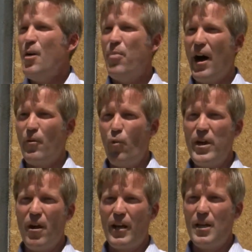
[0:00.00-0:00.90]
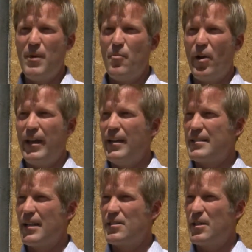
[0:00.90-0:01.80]
But we are going to be bringing
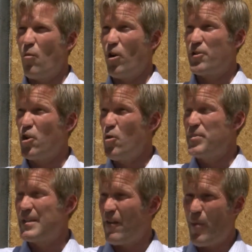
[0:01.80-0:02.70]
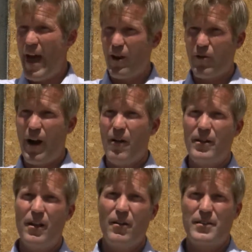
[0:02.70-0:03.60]
essentially more troops to the battleground
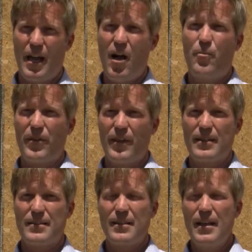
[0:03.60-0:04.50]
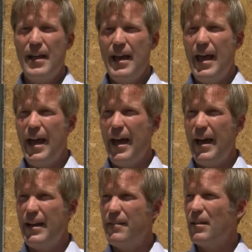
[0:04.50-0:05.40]
here to help with this.
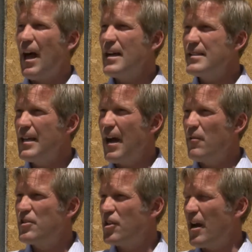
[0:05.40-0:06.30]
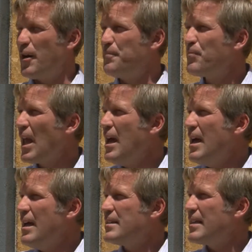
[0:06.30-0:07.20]
And the last thing I would share
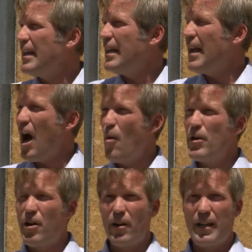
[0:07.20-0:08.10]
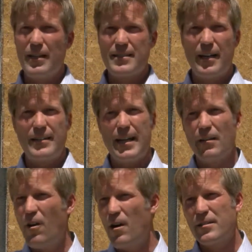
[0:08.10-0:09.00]
is that in Albuquerque, it's going to take a
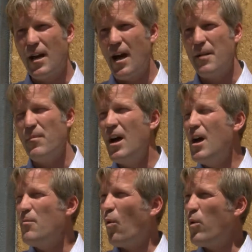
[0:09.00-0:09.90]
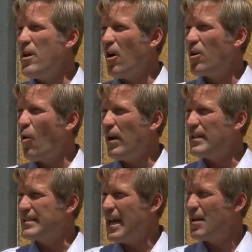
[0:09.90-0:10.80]
long time, but we are going
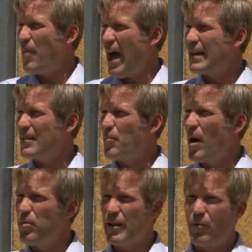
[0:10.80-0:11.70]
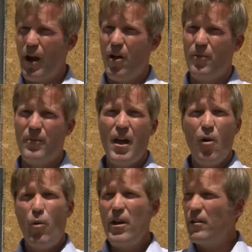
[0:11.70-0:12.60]
to take back the public realm.
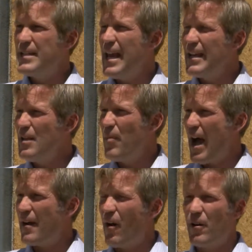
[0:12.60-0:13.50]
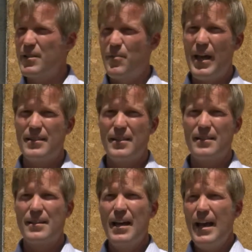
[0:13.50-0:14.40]
We are taking back our
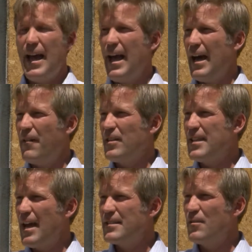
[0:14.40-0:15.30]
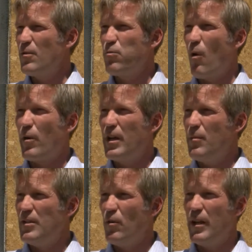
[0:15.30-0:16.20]
spaces. And this has to do with what we're going to
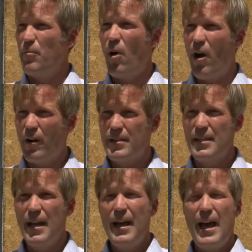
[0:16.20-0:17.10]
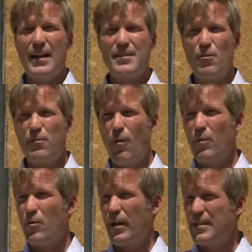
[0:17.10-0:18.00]
be doing at parks, has to do with what
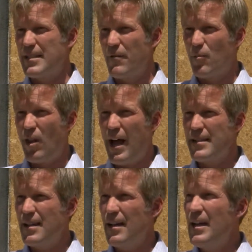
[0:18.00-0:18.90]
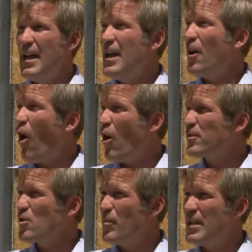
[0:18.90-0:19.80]
we're doing at Civic Plaza. It
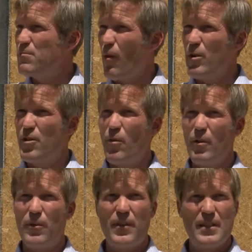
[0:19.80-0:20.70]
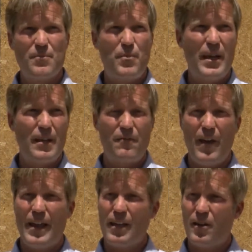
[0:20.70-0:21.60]
also means what we're doing with these big
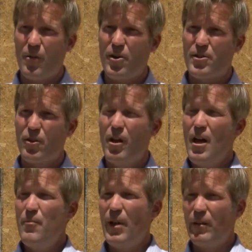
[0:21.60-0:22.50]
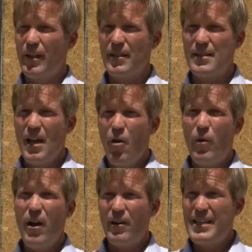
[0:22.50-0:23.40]
vacant commercial buildings.
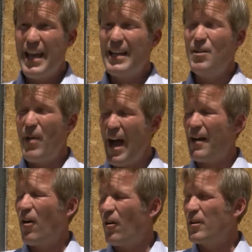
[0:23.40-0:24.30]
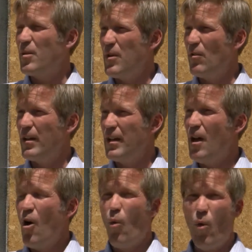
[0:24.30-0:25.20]
We are taking back our community
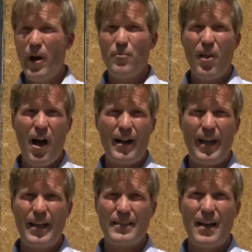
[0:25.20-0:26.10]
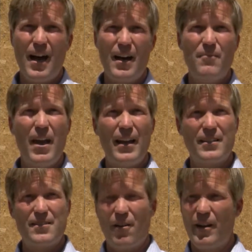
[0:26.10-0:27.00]
one block at a time, and
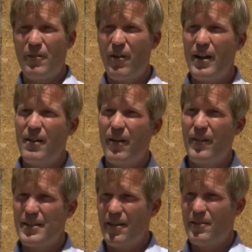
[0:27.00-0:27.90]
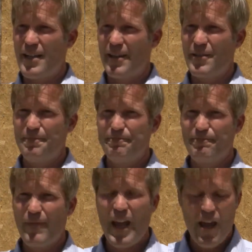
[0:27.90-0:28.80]
it's starting right here on this intersection.
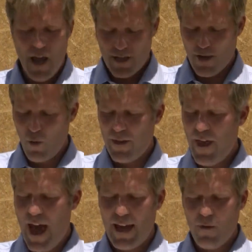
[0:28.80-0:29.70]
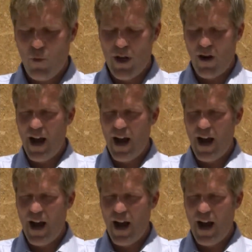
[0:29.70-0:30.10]
So with that, we are